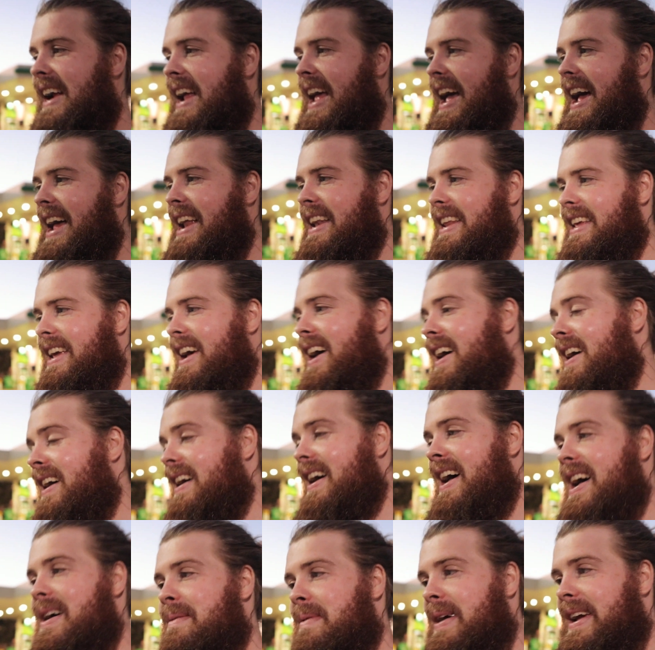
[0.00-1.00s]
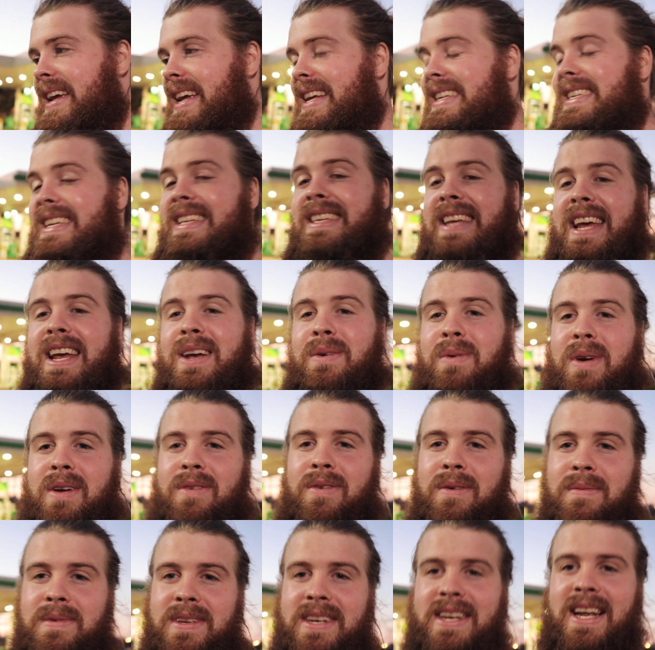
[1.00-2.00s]
And yeah, um, I guess the takeaway
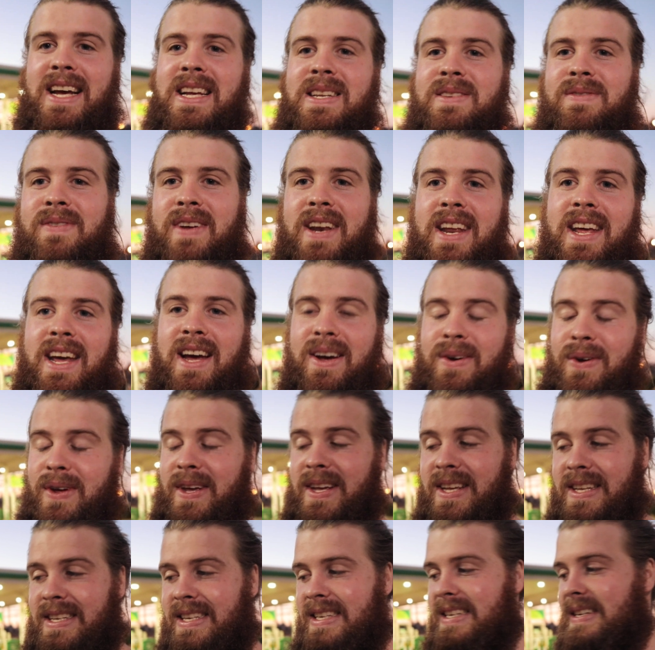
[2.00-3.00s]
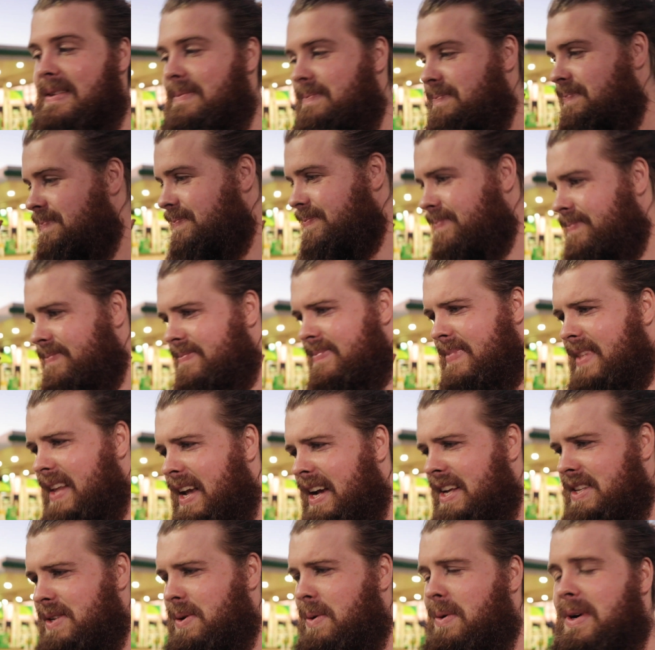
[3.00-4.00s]
from today's video is,
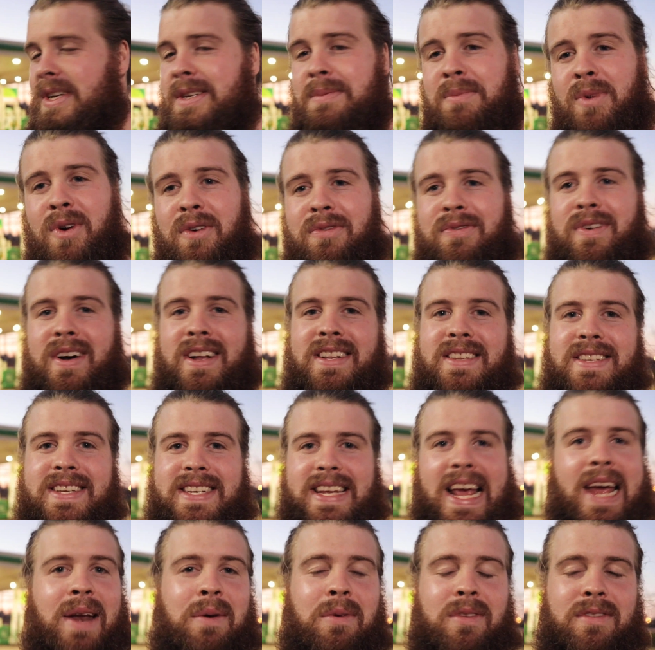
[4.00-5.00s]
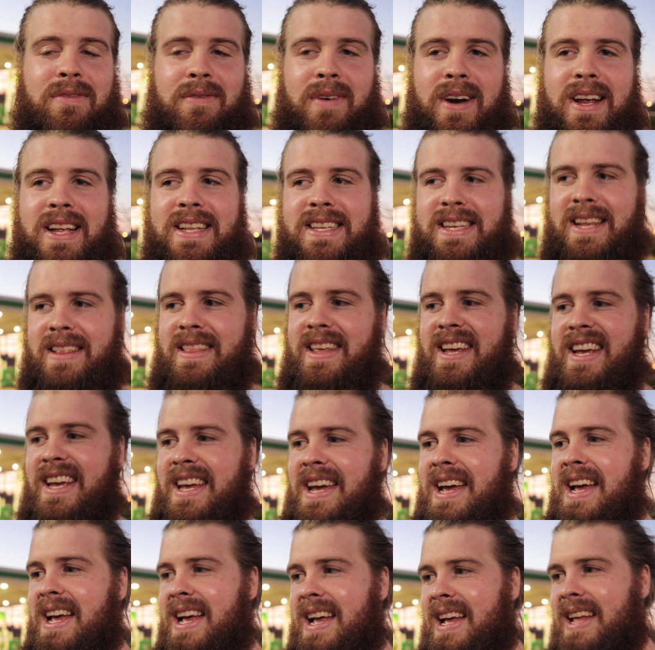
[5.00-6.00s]
it's always more fun to skate with friends. I
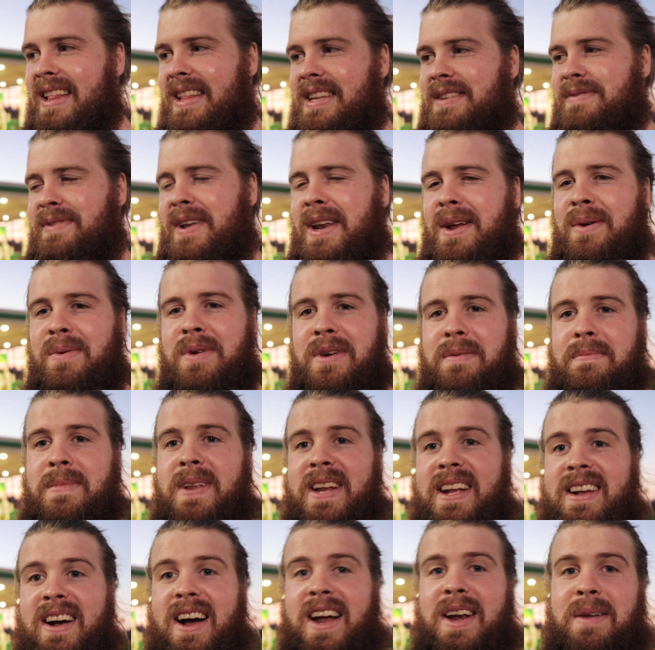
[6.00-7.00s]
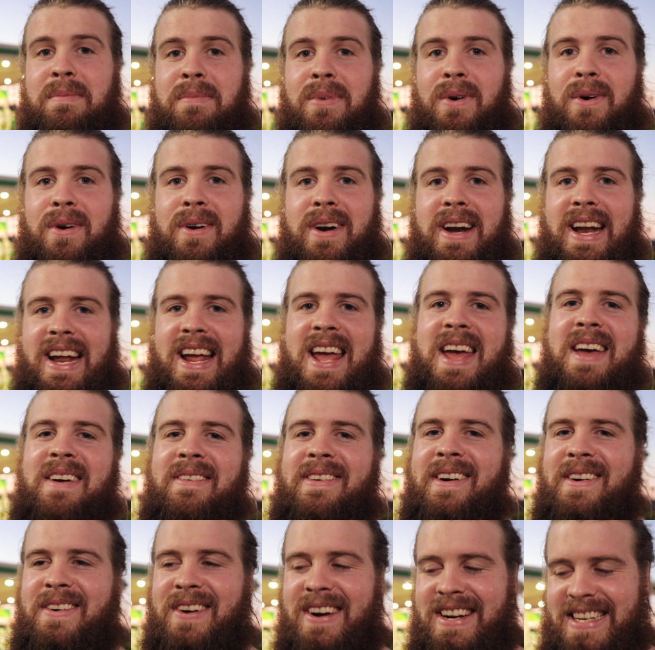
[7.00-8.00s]
think this video would have been kind of boring
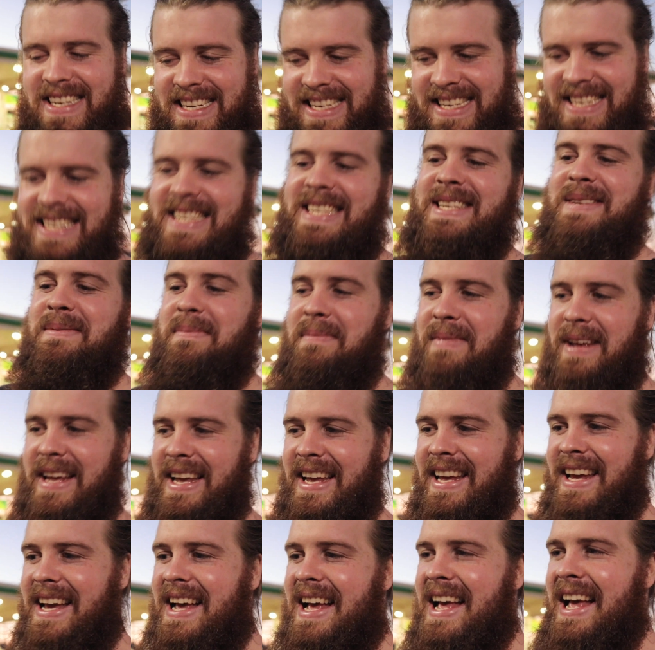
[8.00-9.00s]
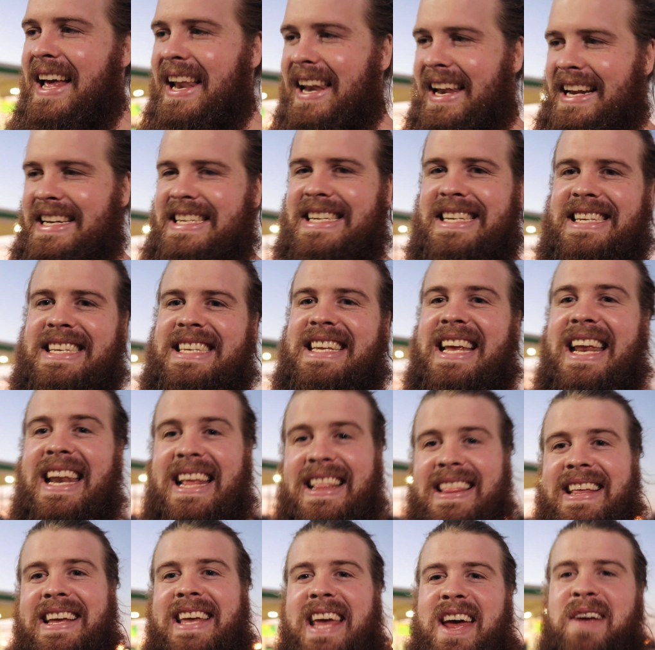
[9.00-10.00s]
if it was just me, like just
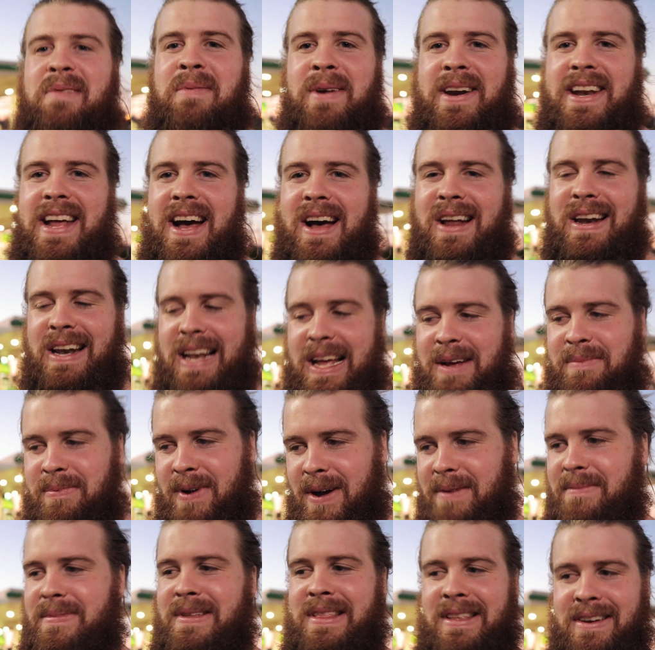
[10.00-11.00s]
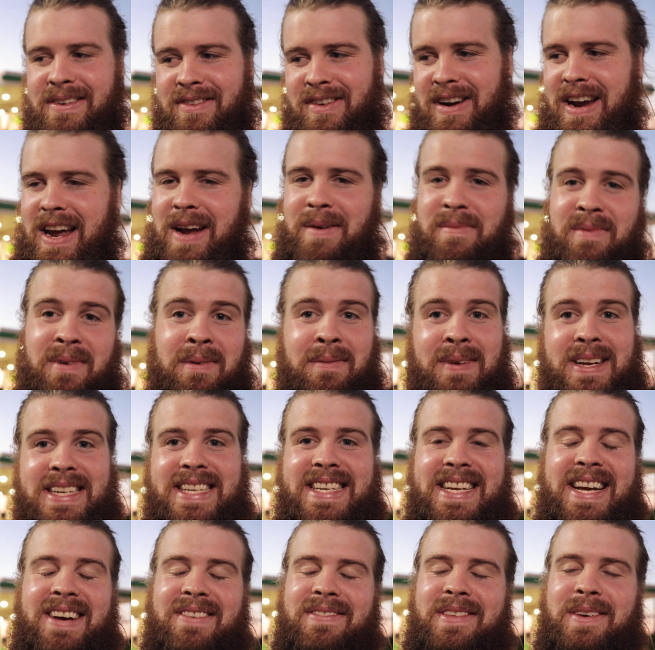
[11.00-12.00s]
setting the camera down and like pumping the track by
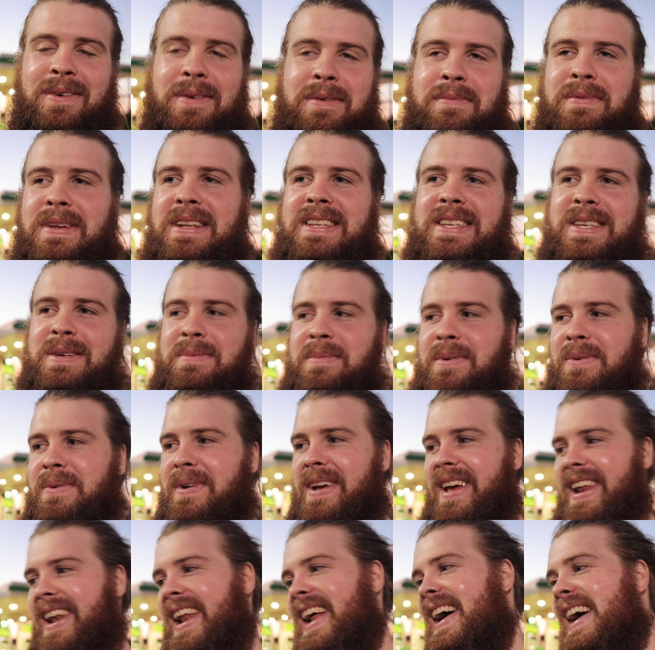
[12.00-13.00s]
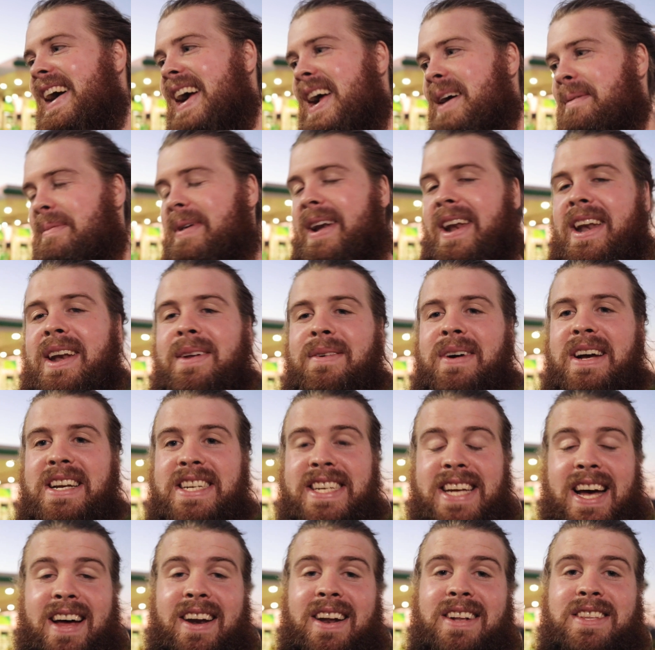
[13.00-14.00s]
myself. That would have been super weird. But anyway,
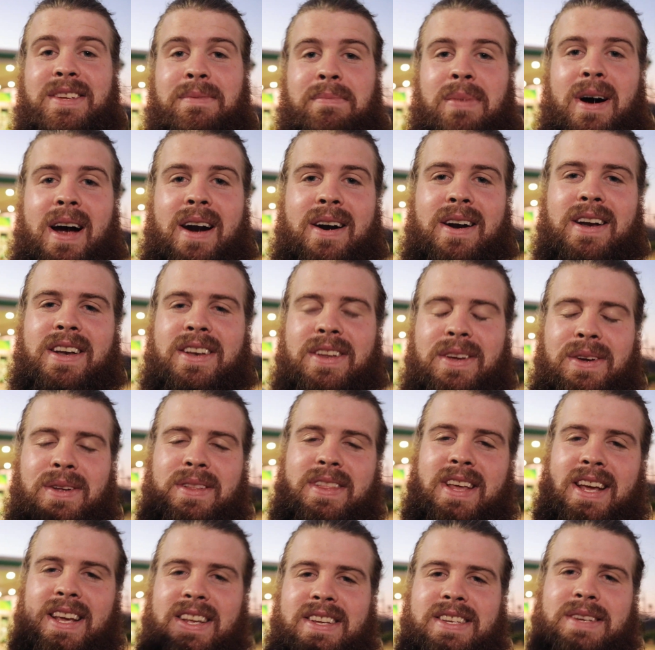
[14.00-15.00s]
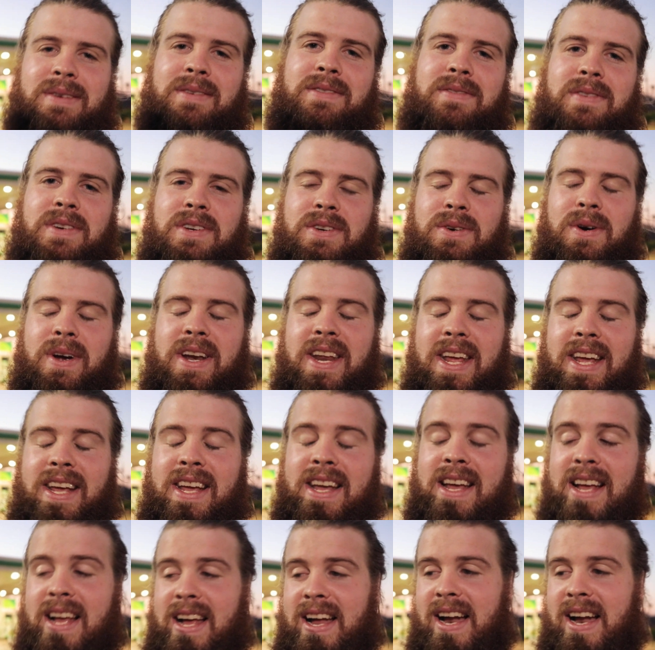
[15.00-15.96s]
shout out to Byron, dude. Thank you so much for joining.